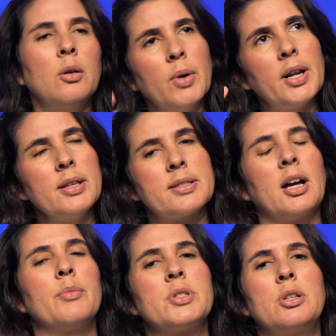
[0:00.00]
What else
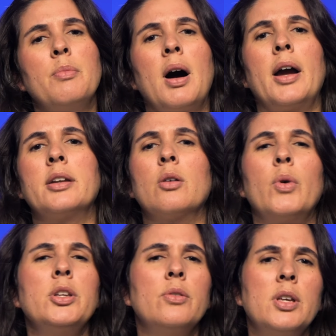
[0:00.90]
comes to mind
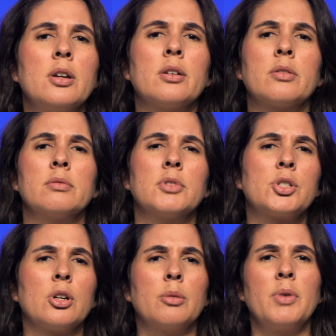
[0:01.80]
when you hear the
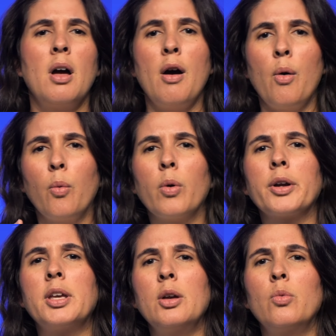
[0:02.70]
term
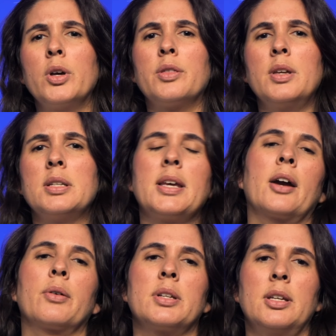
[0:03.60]
working with
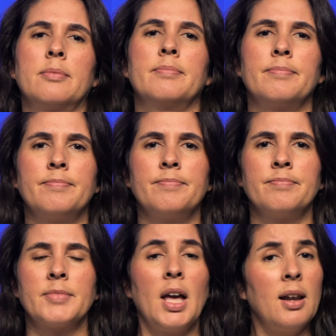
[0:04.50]
integrity?
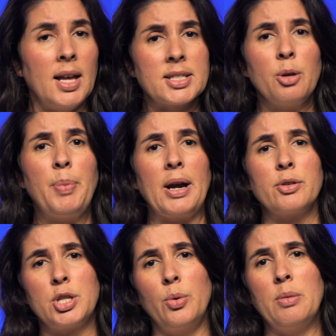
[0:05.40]
Let's compare
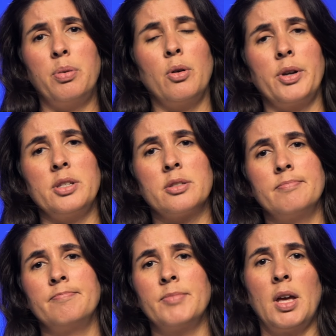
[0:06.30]
two employees.
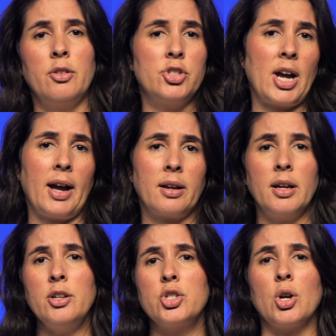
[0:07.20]
Jack
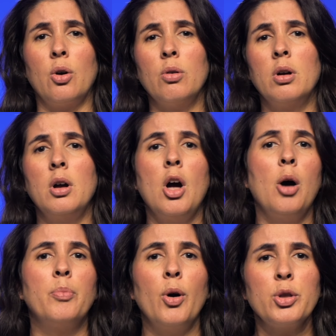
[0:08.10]
and Joe
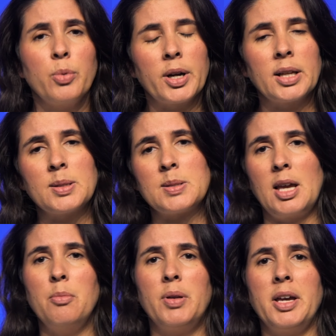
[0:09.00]
both work at the
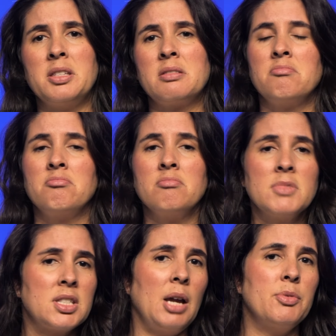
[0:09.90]
same place,
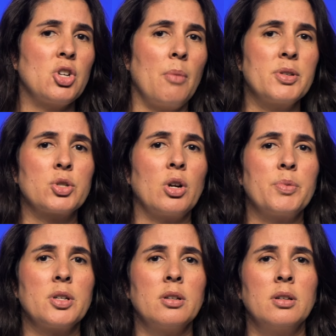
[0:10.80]
same job
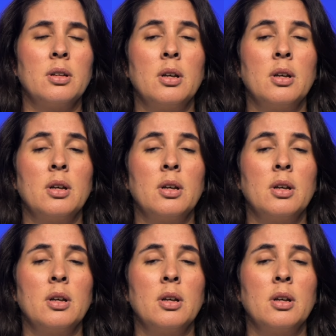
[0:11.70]
description,